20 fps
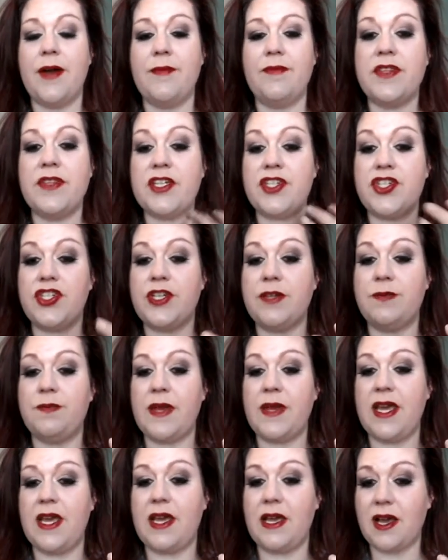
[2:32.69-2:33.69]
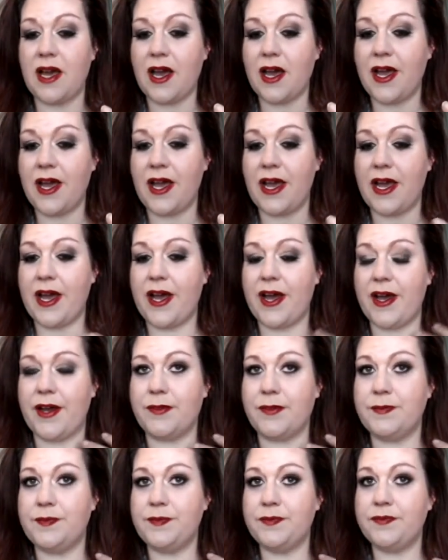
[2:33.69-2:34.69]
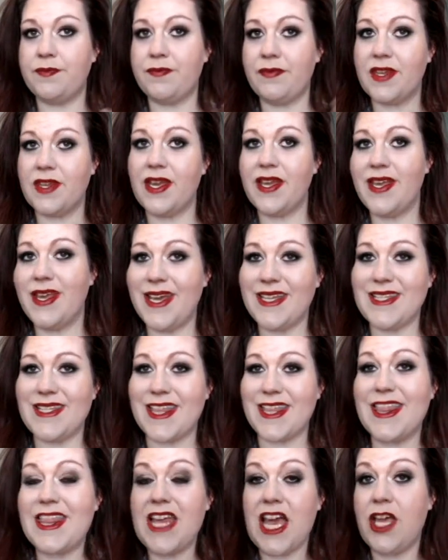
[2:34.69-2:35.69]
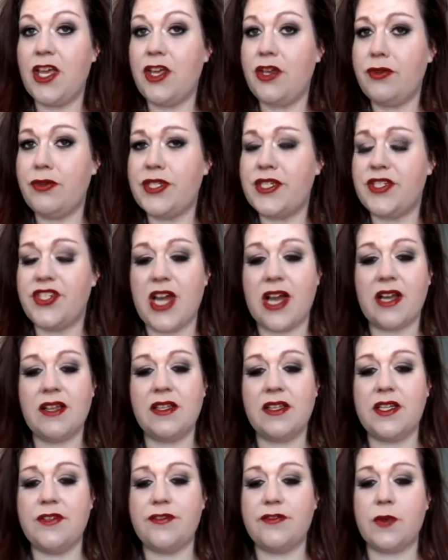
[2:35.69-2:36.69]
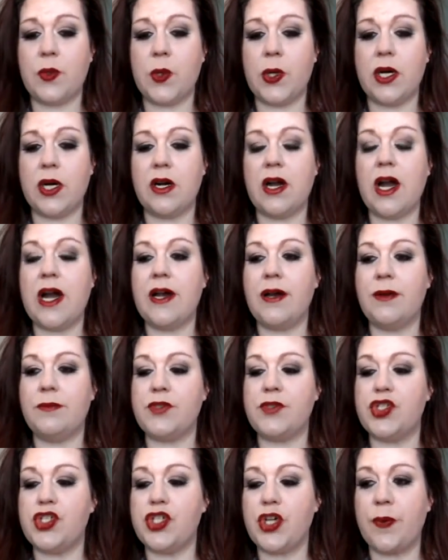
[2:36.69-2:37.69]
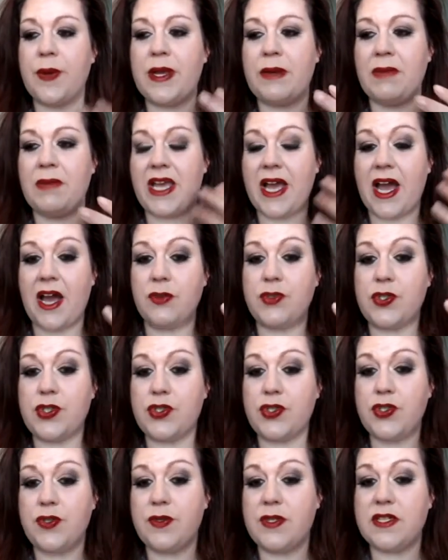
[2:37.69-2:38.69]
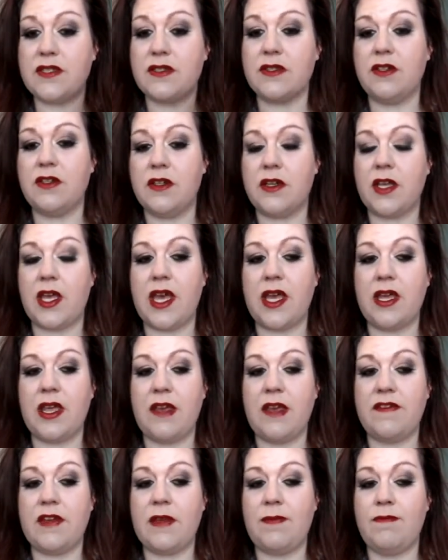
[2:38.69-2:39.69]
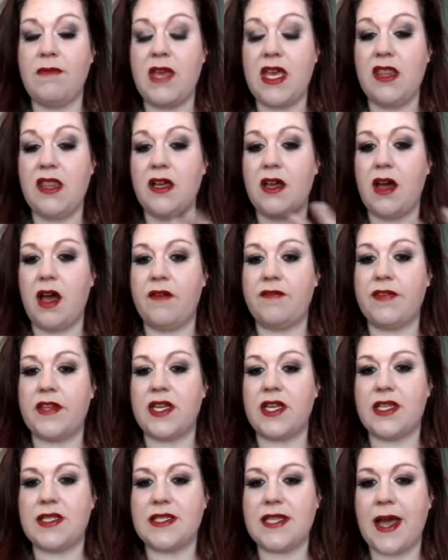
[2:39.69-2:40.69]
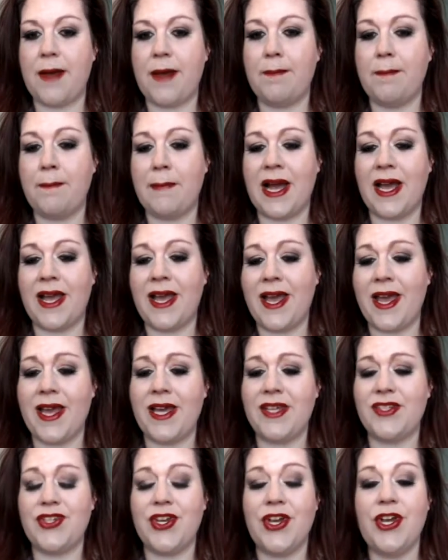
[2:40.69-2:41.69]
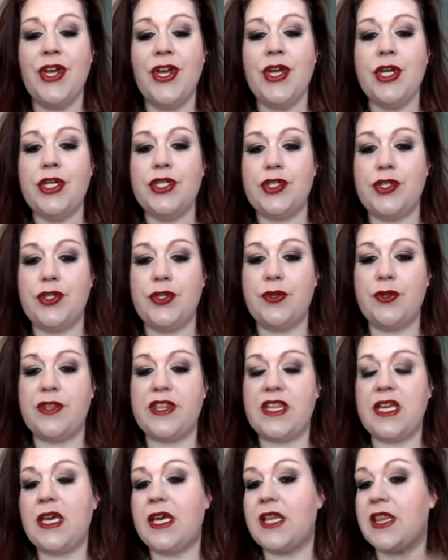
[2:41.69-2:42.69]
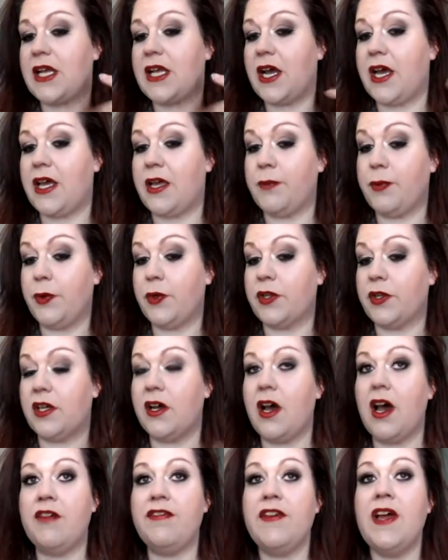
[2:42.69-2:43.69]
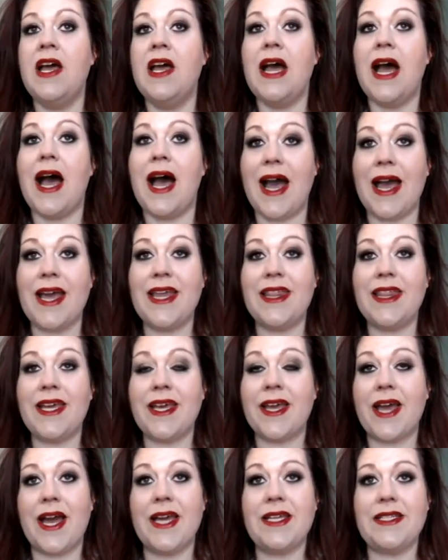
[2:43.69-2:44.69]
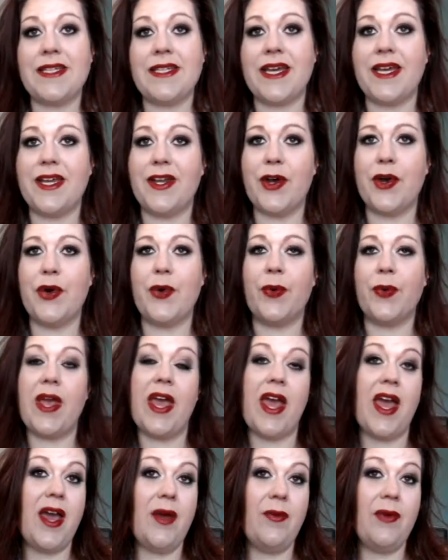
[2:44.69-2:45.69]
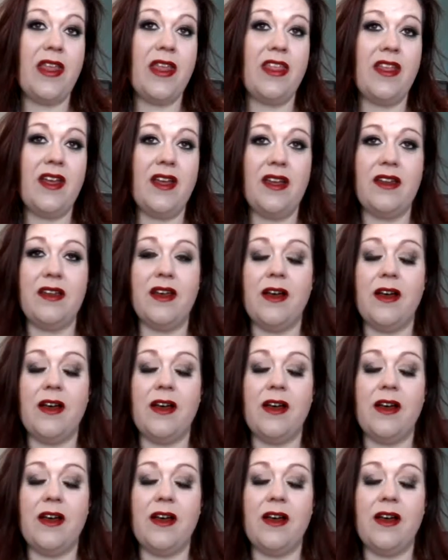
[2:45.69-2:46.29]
this should be it's a thank you to Jaclyn for showing me how to do this look and giving me the confidence at my age to think that I could pull it off. I think I did okay with it.